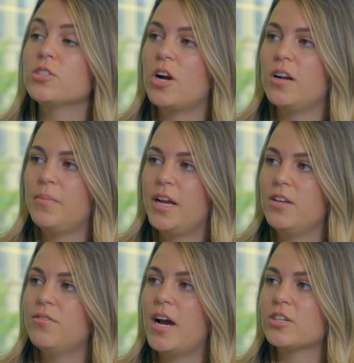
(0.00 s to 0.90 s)
started
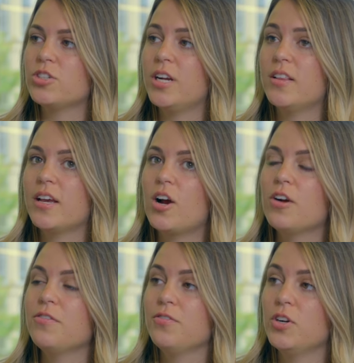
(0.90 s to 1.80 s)
manufacturing, like
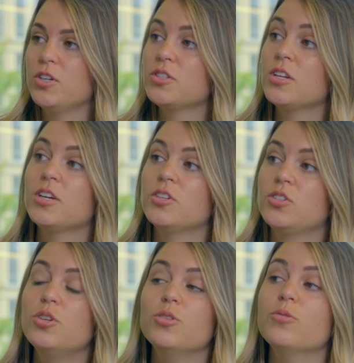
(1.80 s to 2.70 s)
our first
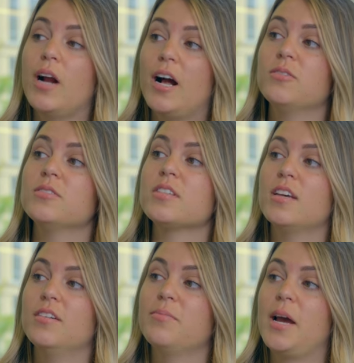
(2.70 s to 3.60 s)
two rounds
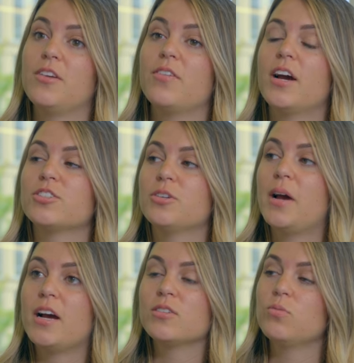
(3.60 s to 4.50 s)
of manufactured
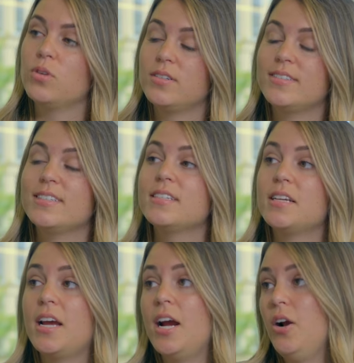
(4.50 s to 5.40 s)
bags were
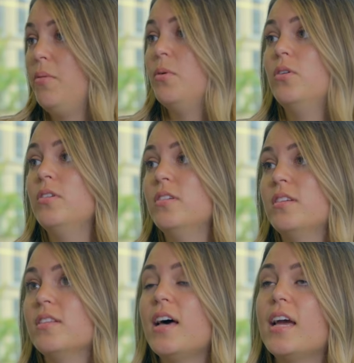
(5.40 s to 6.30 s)
terrible.
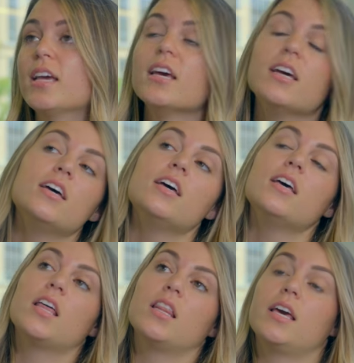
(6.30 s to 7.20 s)
Like
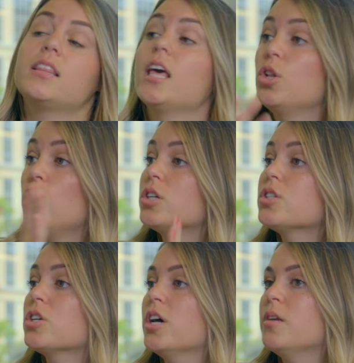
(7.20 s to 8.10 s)
like they
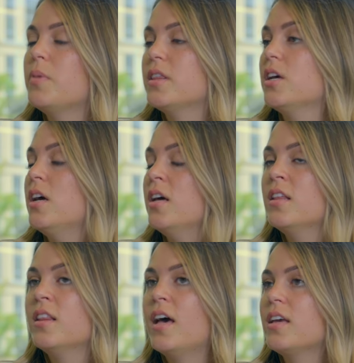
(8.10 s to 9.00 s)
looked good, but
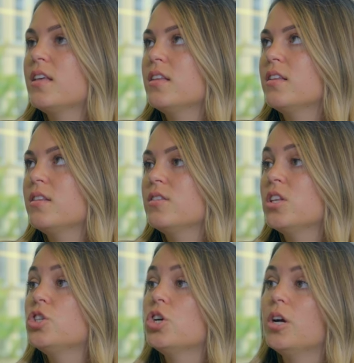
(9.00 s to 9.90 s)
the like
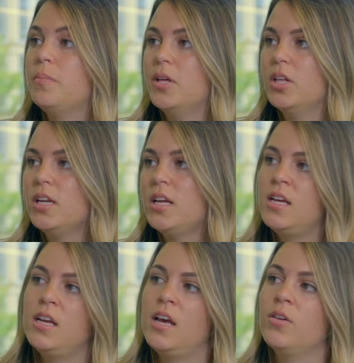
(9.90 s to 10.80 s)
the
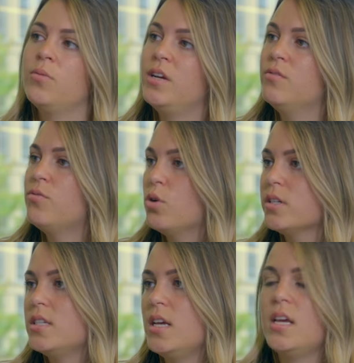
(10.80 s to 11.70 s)
durability and the
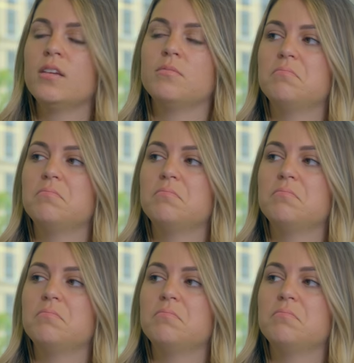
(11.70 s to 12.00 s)
reinforcing